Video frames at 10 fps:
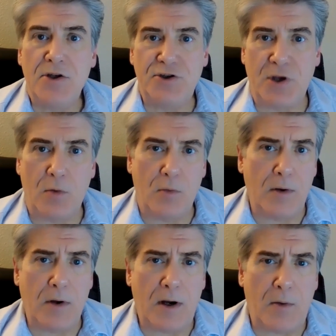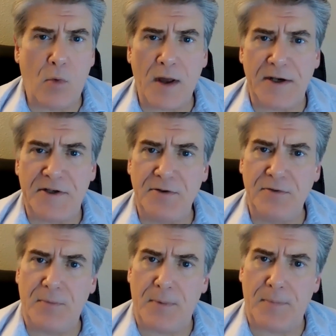So I wanted
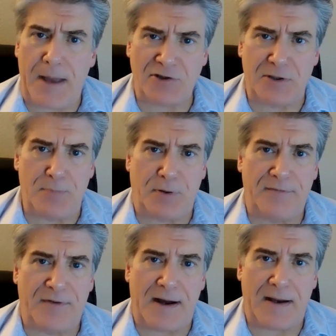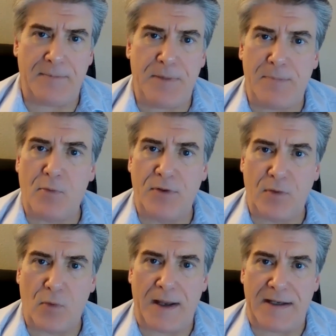to actually provide people with
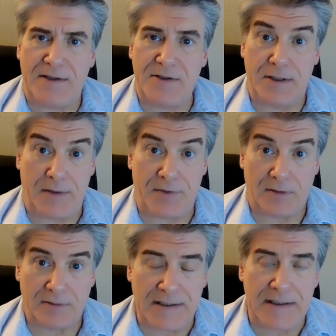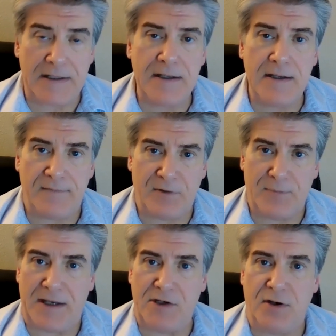a way to get the leading
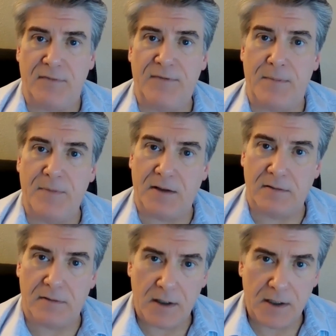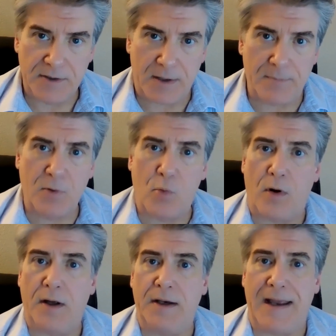information from the number
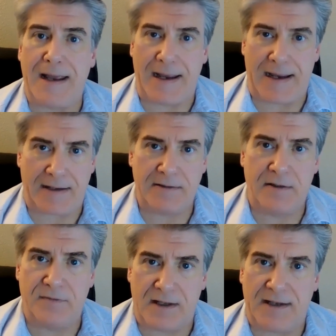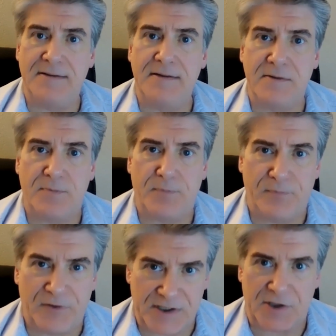one active licensed
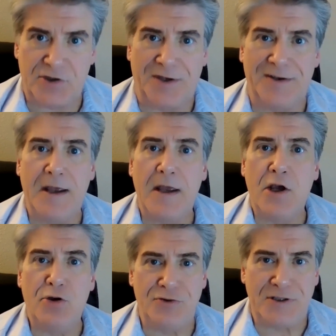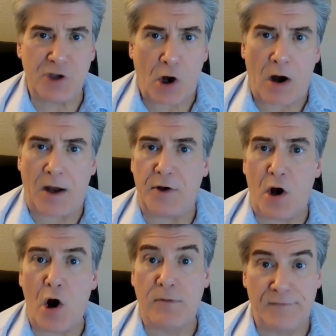physician who's taught
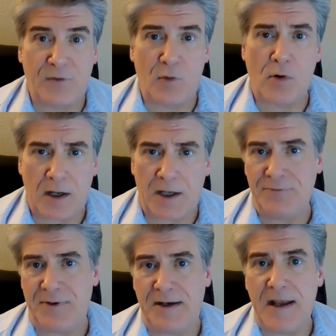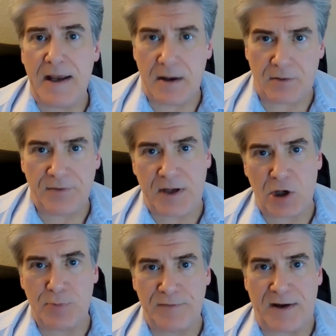over 400
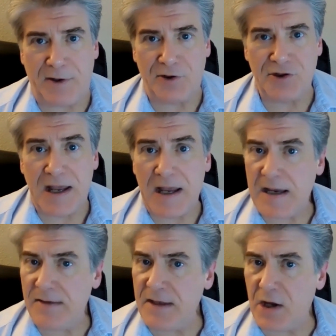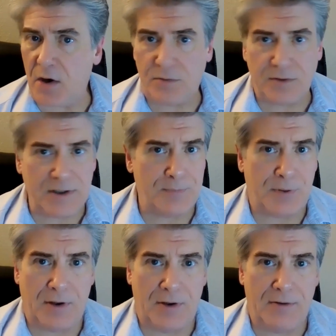healthcare providers in the only
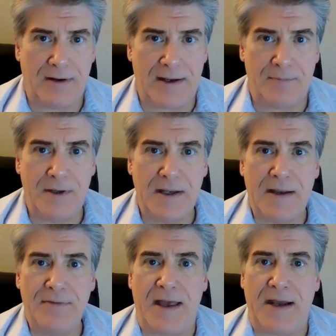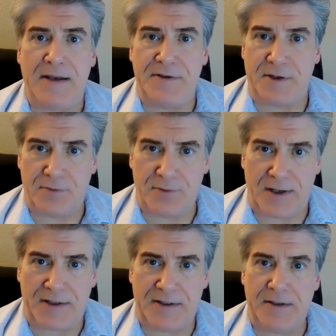program that is
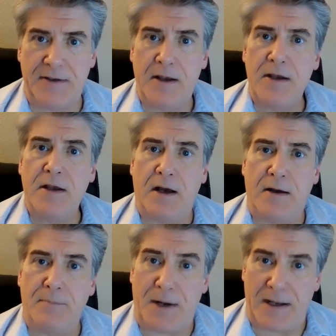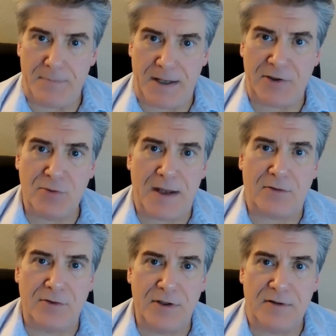accredited by a major
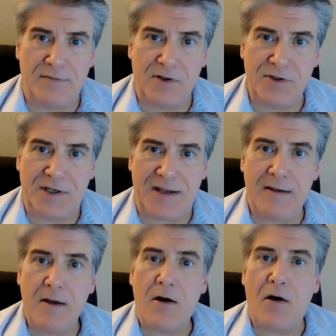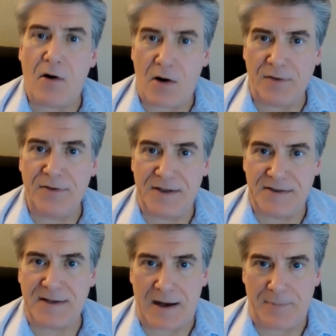medical university on
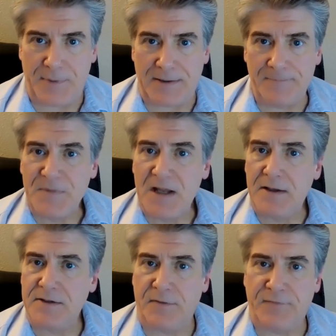this topic. This